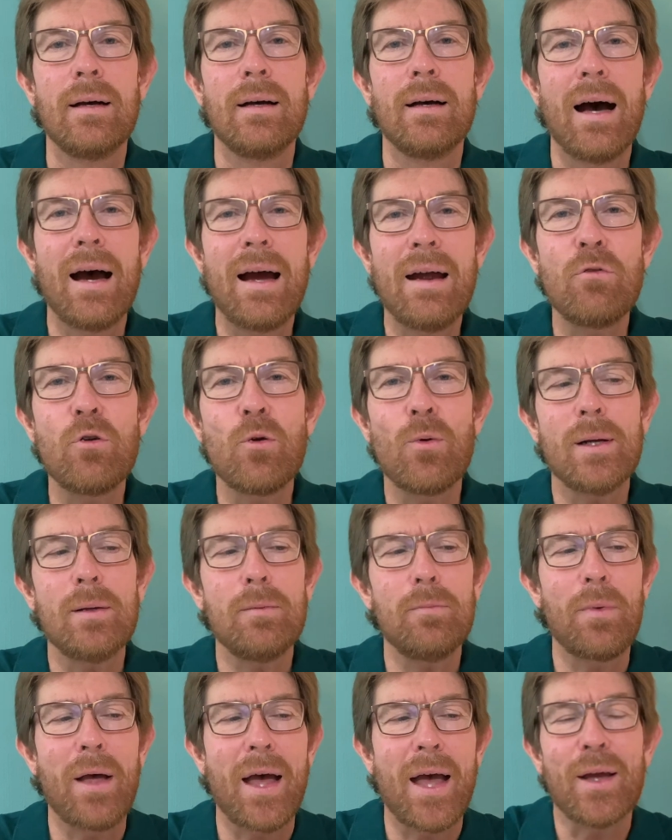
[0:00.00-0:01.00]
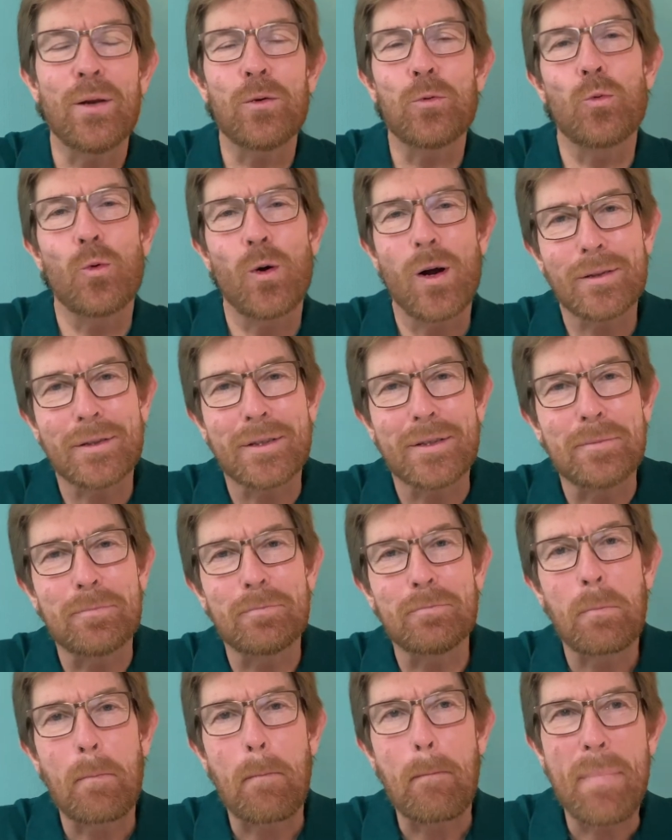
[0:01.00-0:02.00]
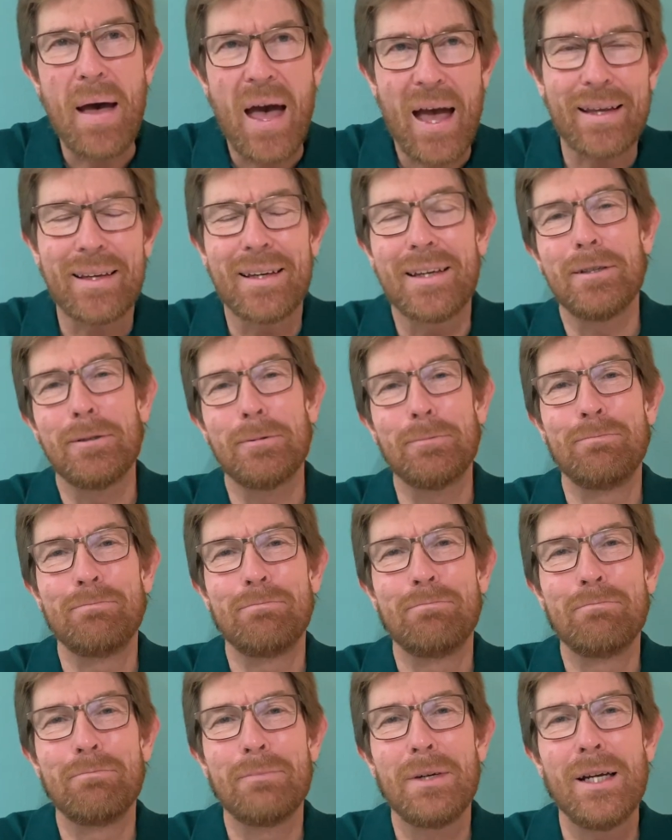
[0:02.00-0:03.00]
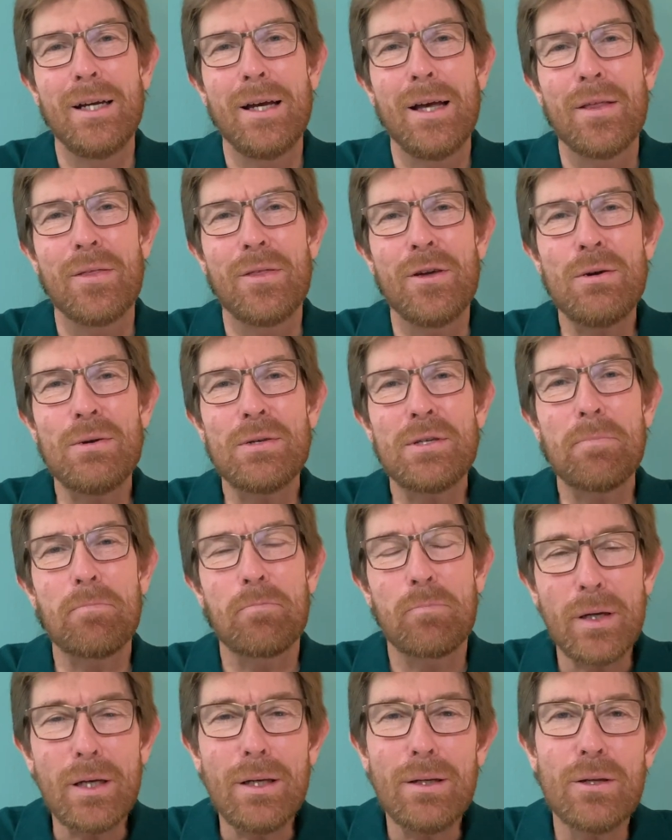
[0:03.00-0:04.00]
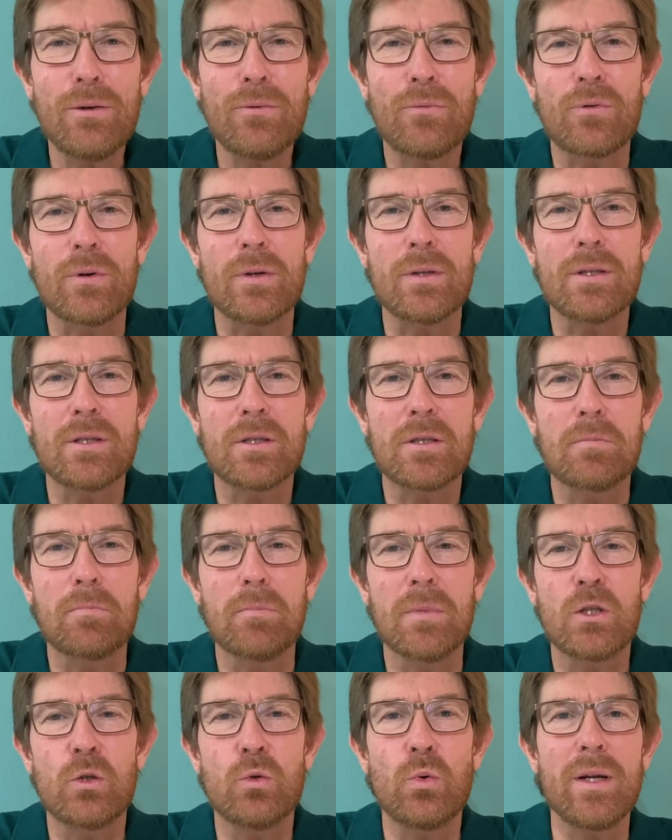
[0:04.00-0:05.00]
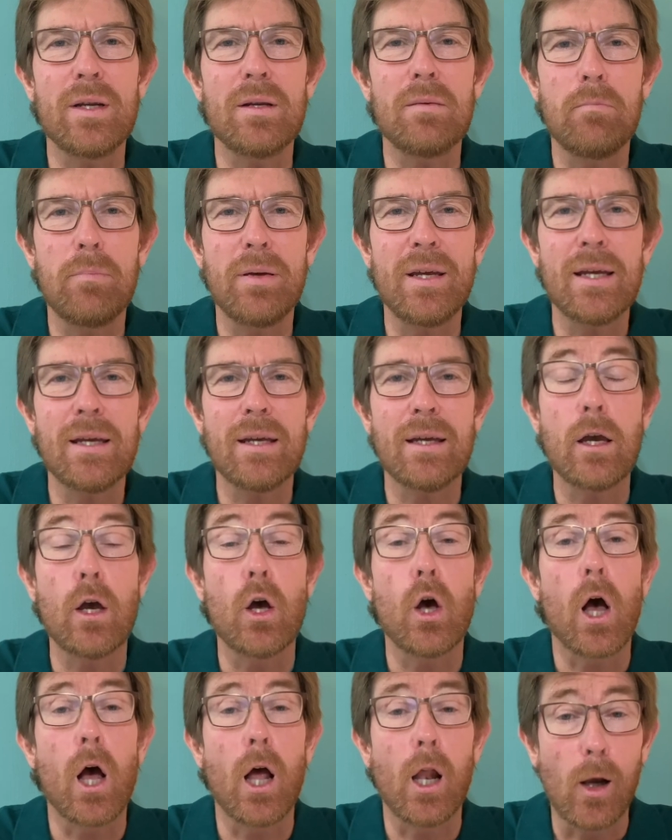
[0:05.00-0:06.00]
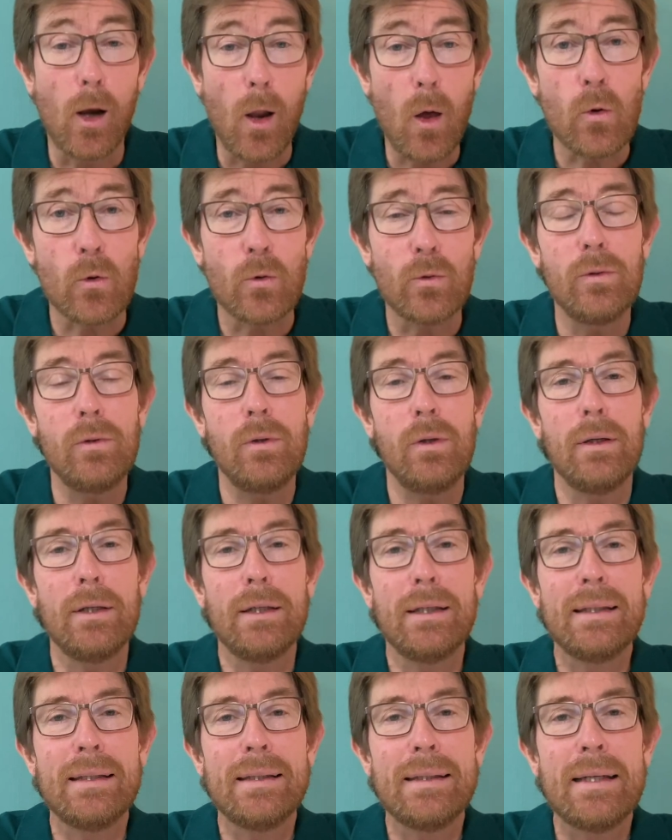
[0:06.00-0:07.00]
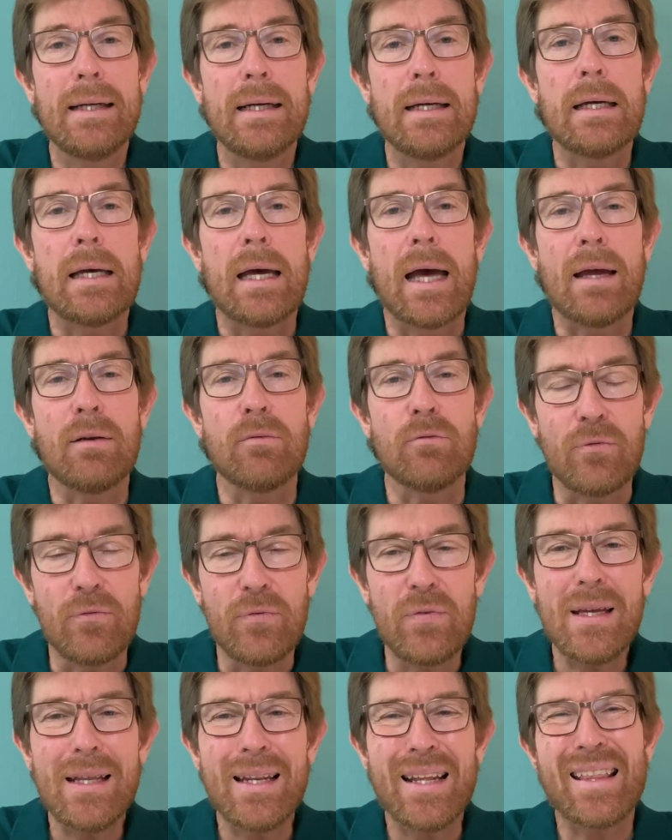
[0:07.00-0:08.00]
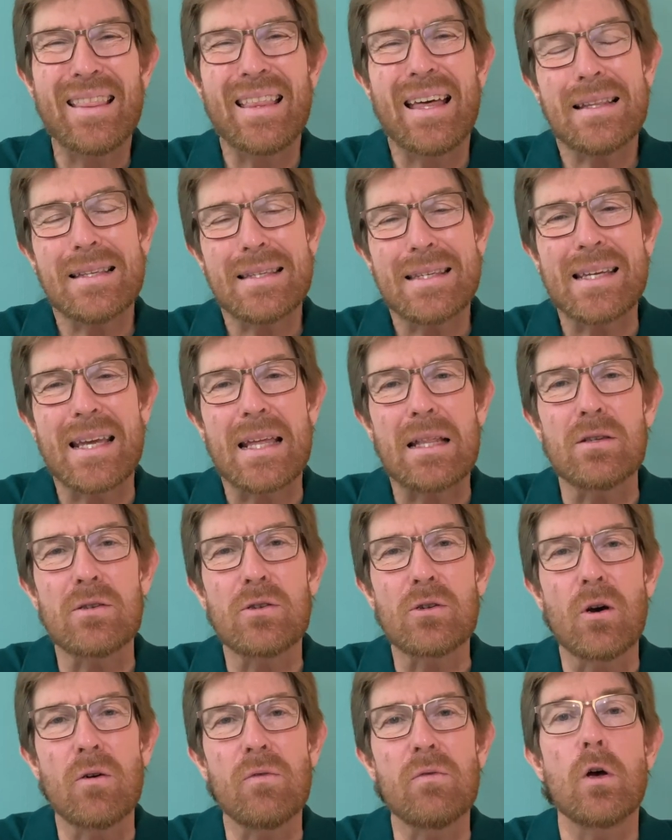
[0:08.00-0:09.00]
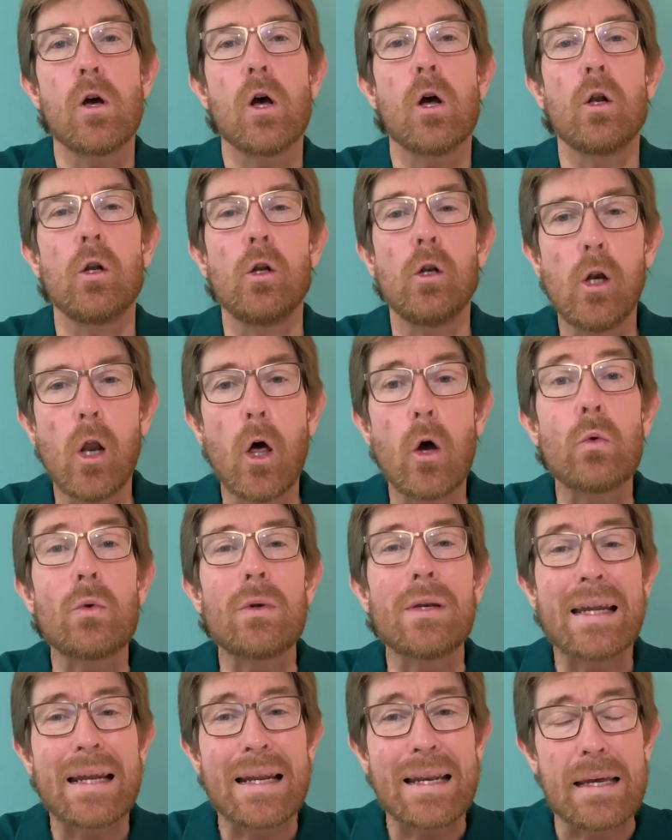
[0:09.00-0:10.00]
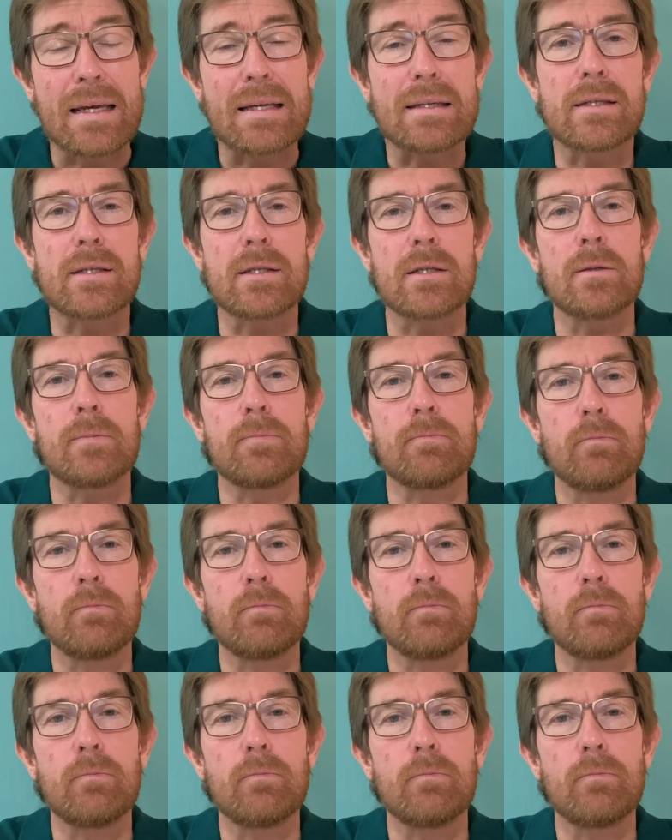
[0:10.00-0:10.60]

Hi everyone and welcome back. There is a big difference between being alone and feeling that sense of loneliness.